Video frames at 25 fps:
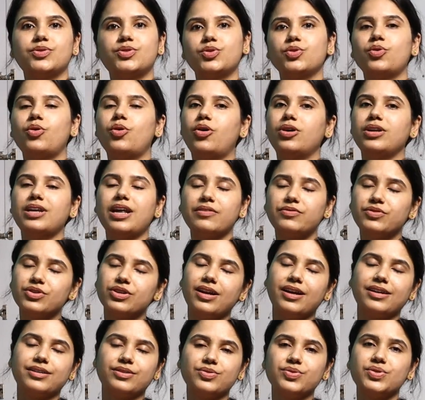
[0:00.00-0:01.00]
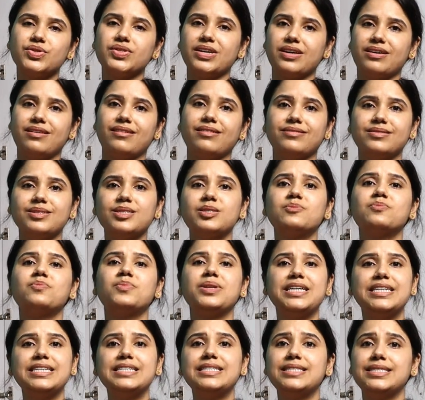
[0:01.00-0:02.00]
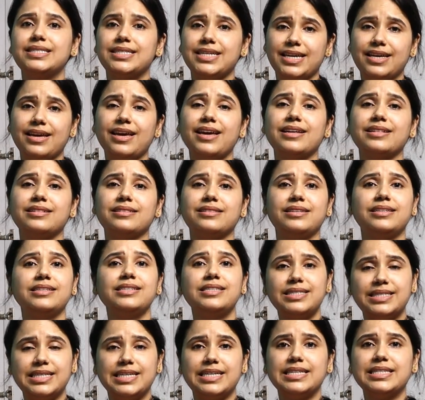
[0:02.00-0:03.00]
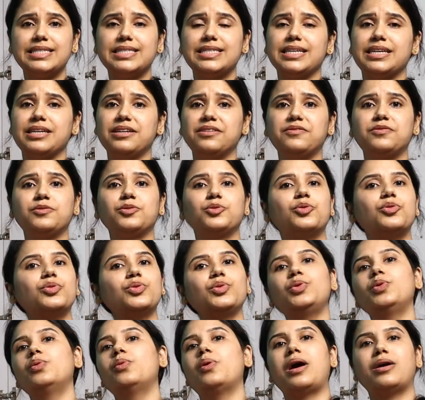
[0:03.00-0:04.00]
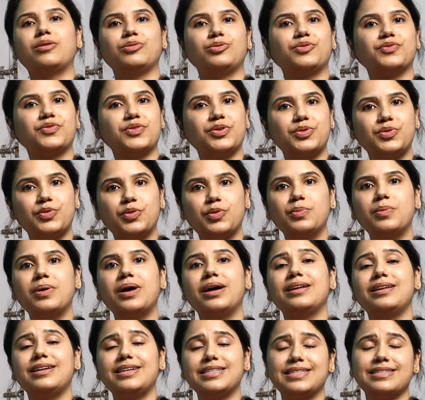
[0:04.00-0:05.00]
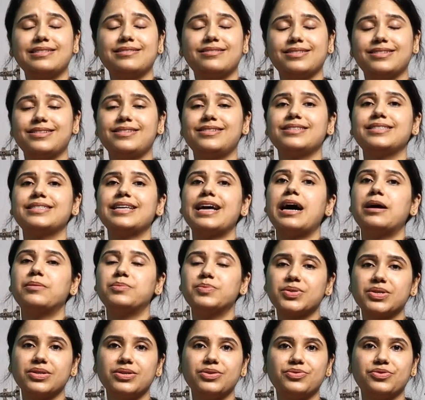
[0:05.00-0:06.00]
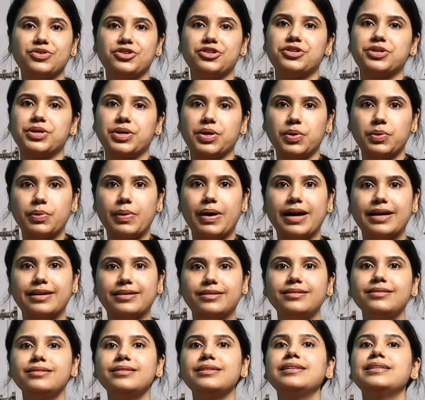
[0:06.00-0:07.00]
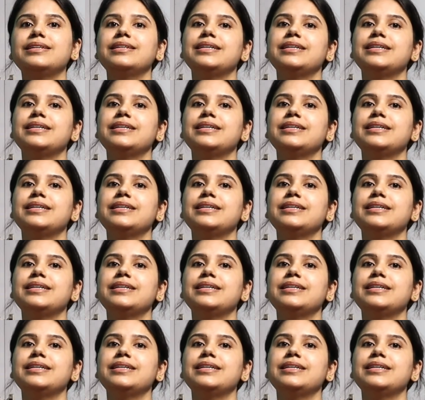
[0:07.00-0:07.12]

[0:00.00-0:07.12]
So all I would like to say is, please stay healthy, stay safe, don't go out of the home unless and until it's absolutely required,